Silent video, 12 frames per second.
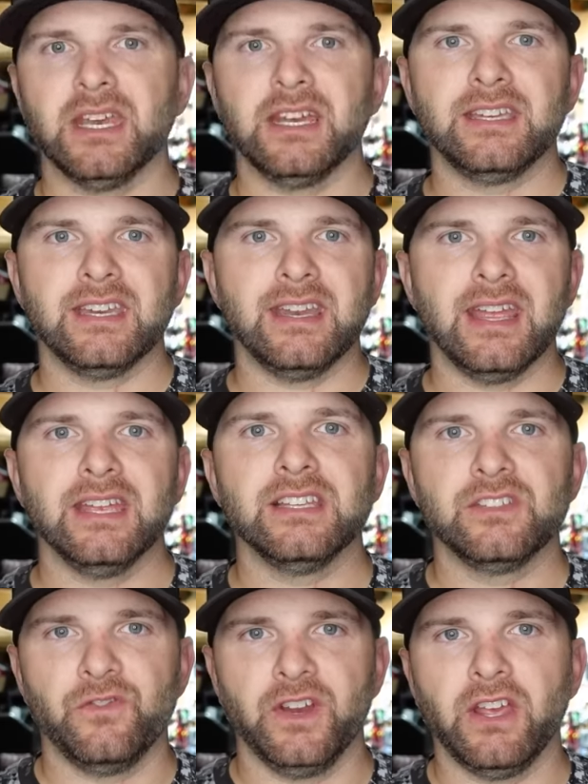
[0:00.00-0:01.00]
And in
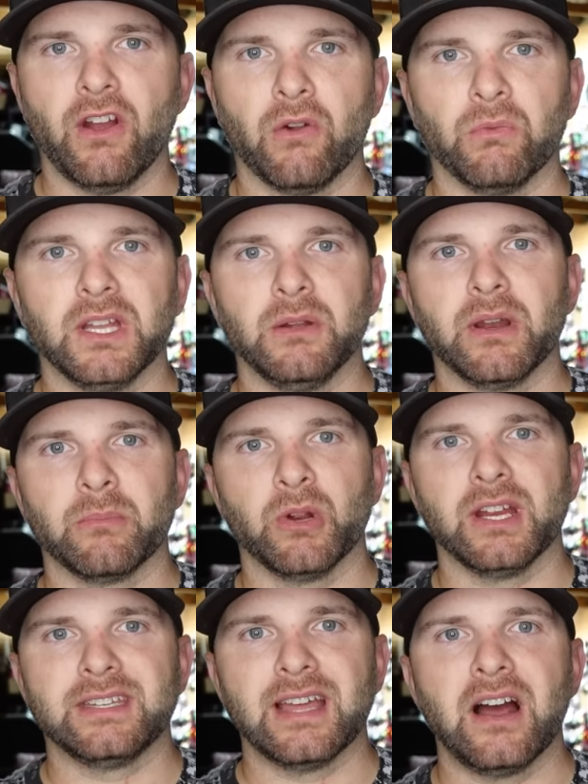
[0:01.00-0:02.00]
today's video, I really want to
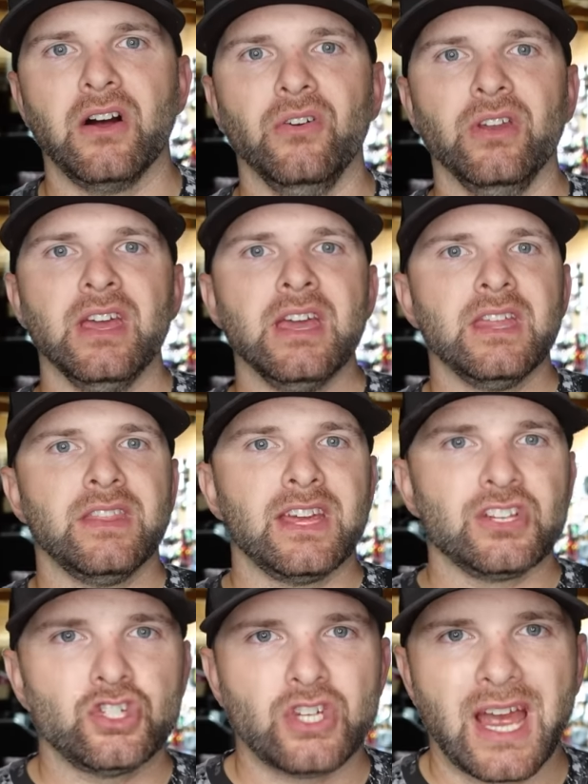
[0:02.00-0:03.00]
break down
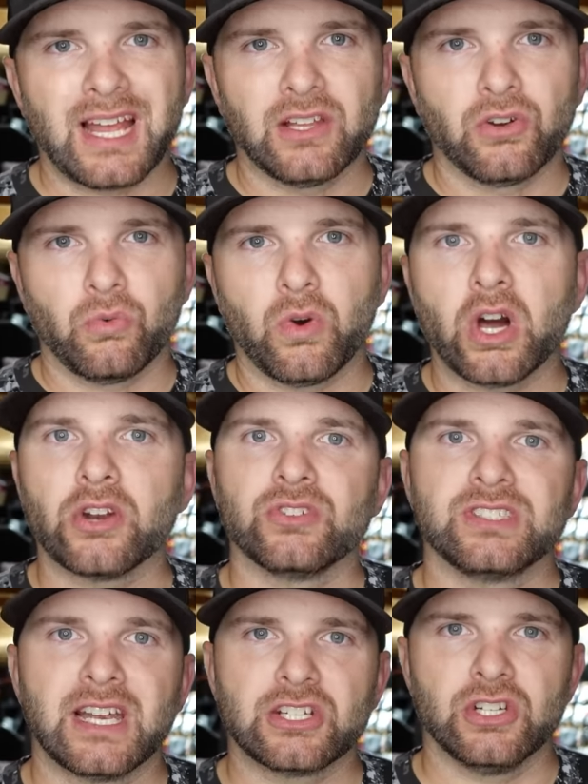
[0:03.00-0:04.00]
that shallow water
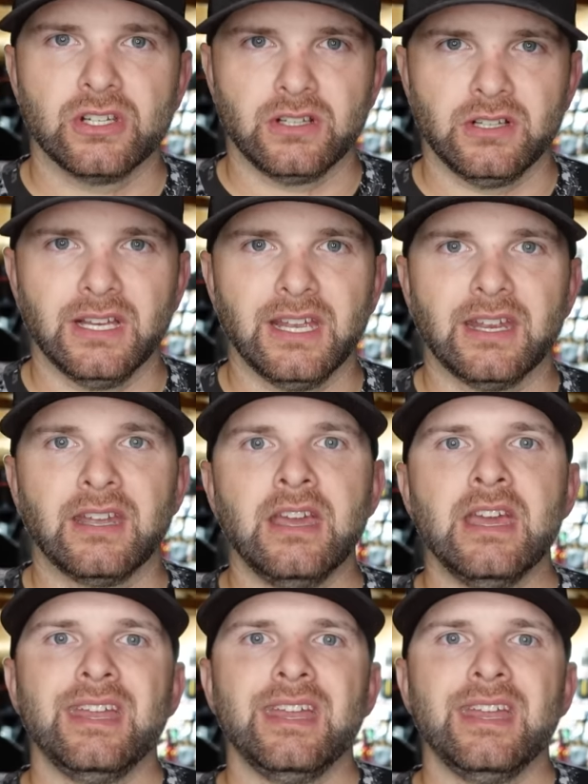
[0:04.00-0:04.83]
section of the lake.